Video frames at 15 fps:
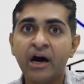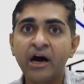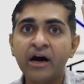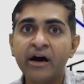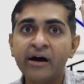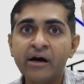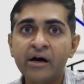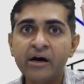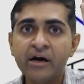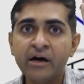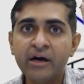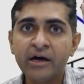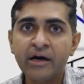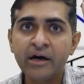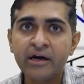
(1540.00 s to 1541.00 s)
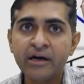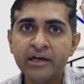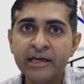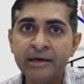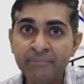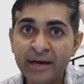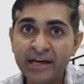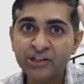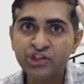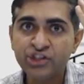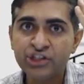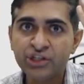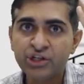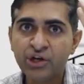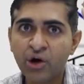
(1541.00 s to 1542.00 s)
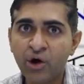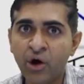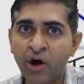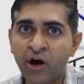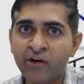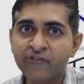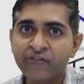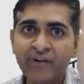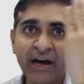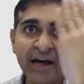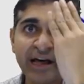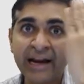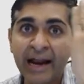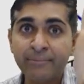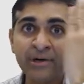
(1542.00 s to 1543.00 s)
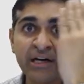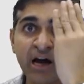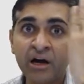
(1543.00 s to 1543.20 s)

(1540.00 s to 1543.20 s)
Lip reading: a image of rabbit,